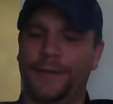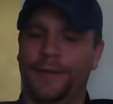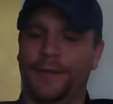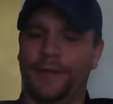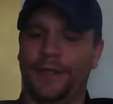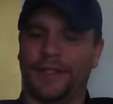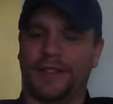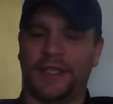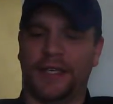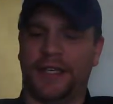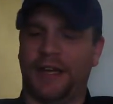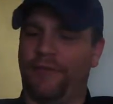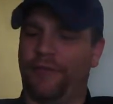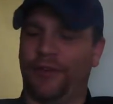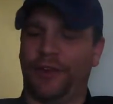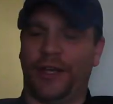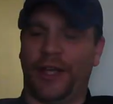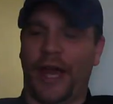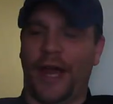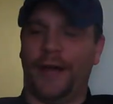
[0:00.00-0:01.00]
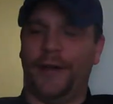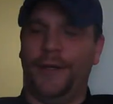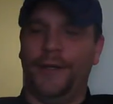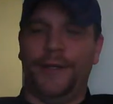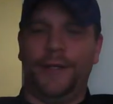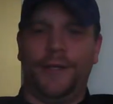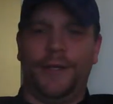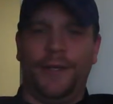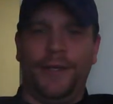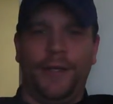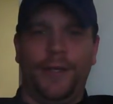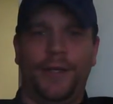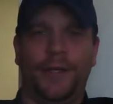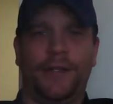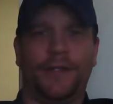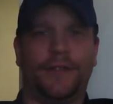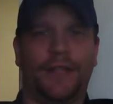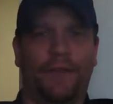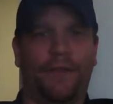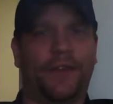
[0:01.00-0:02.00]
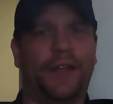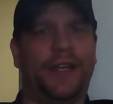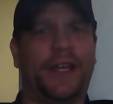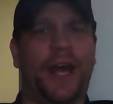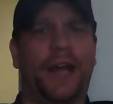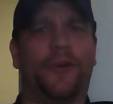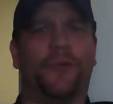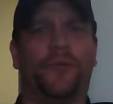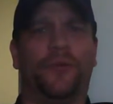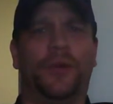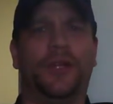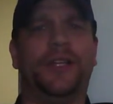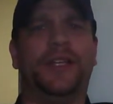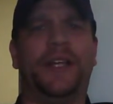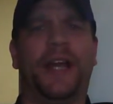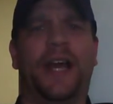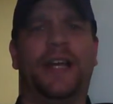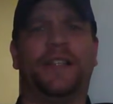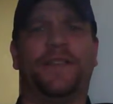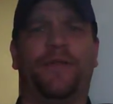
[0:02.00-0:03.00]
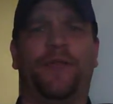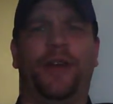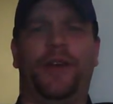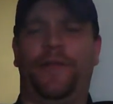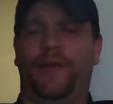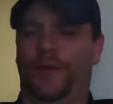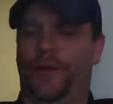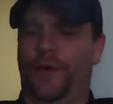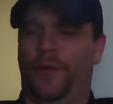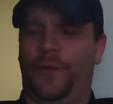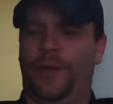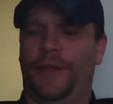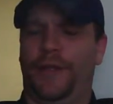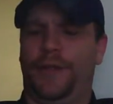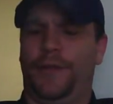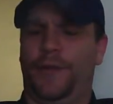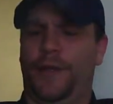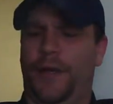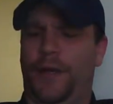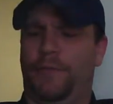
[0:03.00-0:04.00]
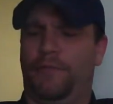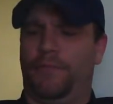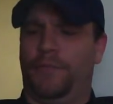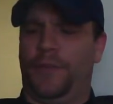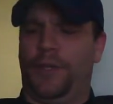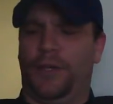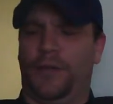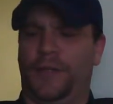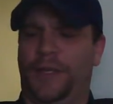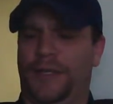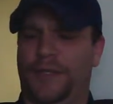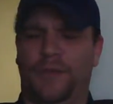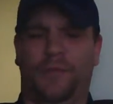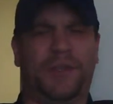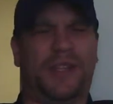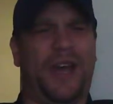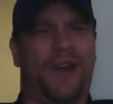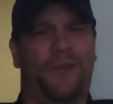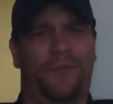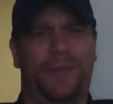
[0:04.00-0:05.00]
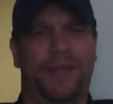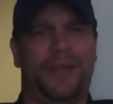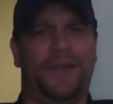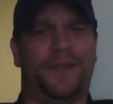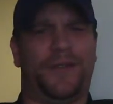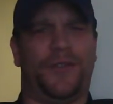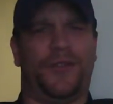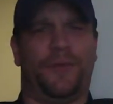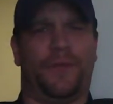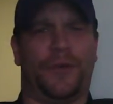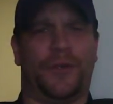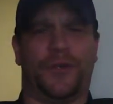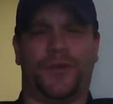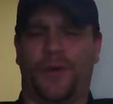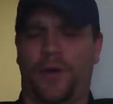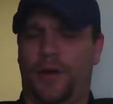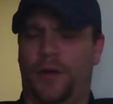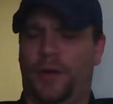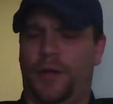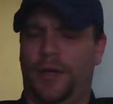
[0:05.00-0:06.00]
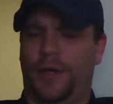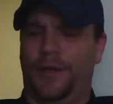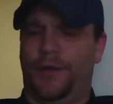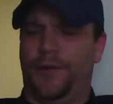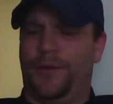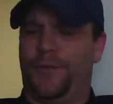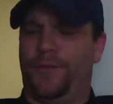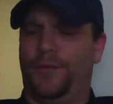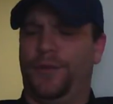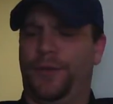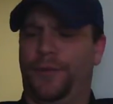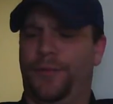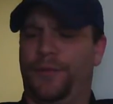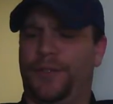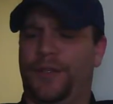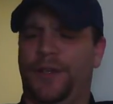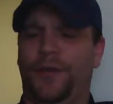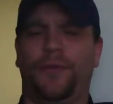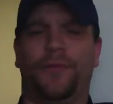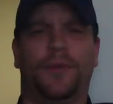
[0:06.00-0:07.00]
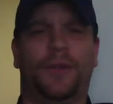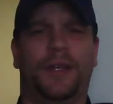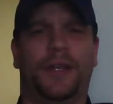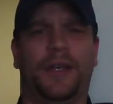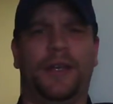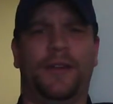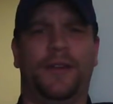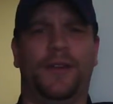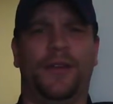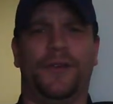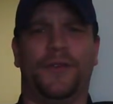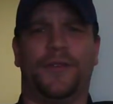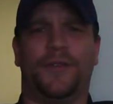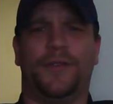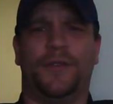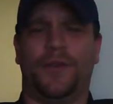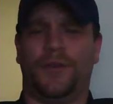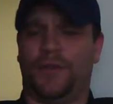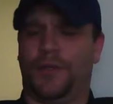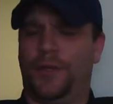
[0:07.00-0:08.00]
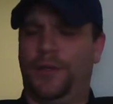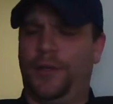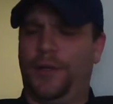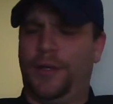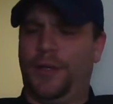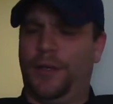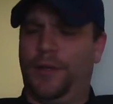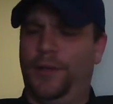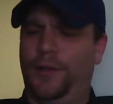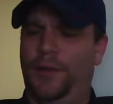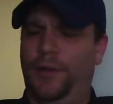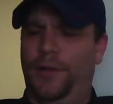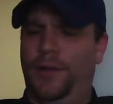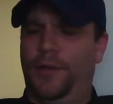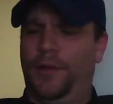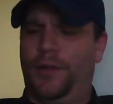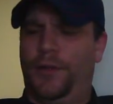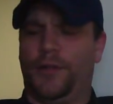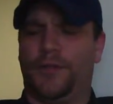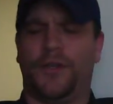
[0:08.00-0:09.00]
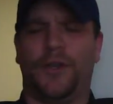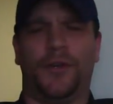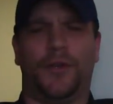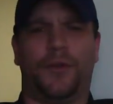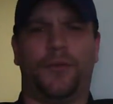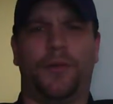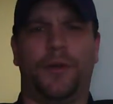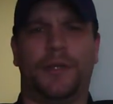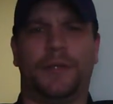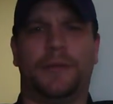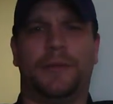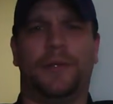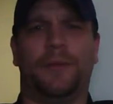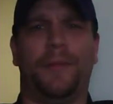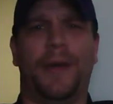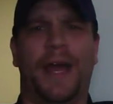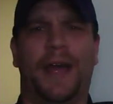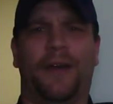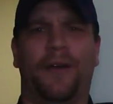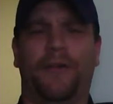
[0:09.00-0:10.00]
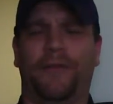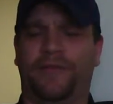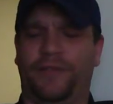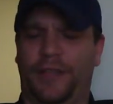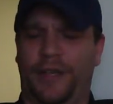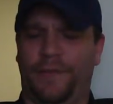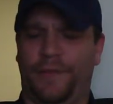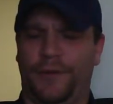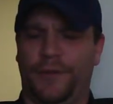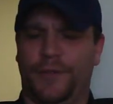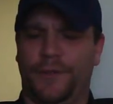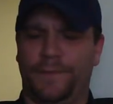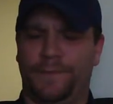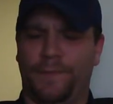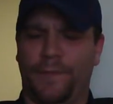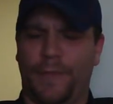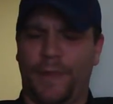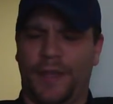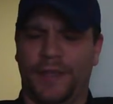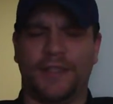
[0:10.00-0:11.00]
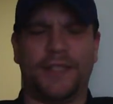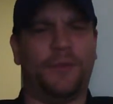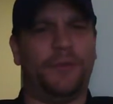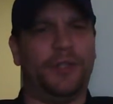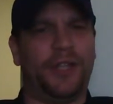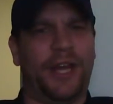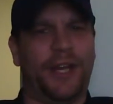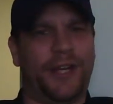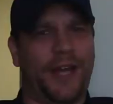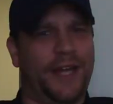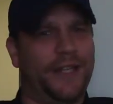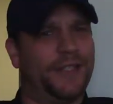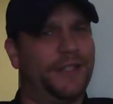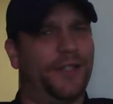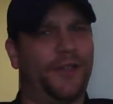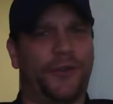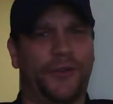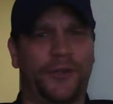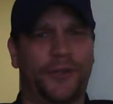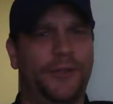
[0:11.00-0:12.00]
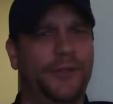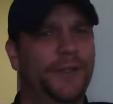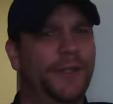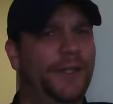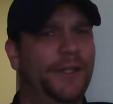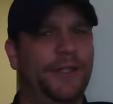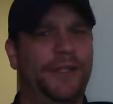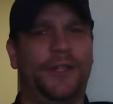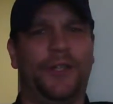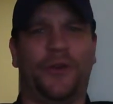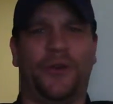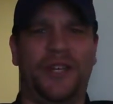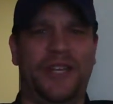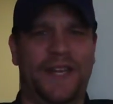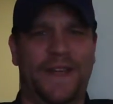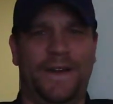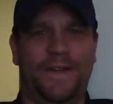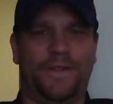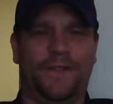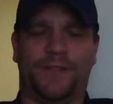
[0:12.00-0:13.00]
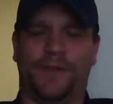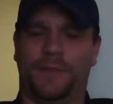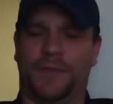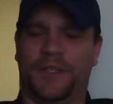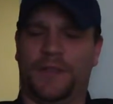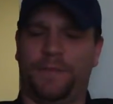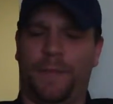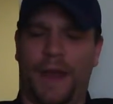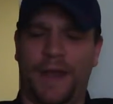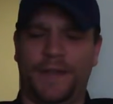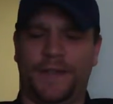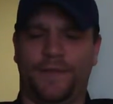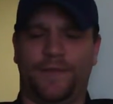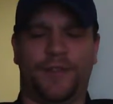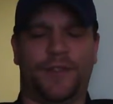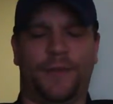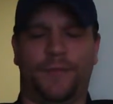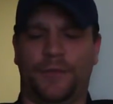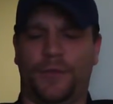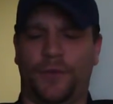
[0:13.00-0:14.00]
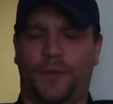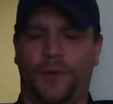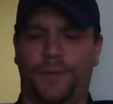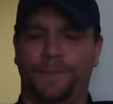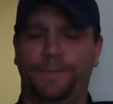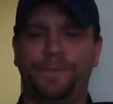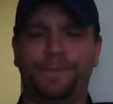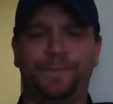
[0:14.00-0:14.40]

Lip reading: Like I said, definitely got a really nice flavor though with it. You know, like I said, without being super strong, you're still really getting those good crisp tobacco flavors. Like I said, with that nice little hint of some spice of some sort.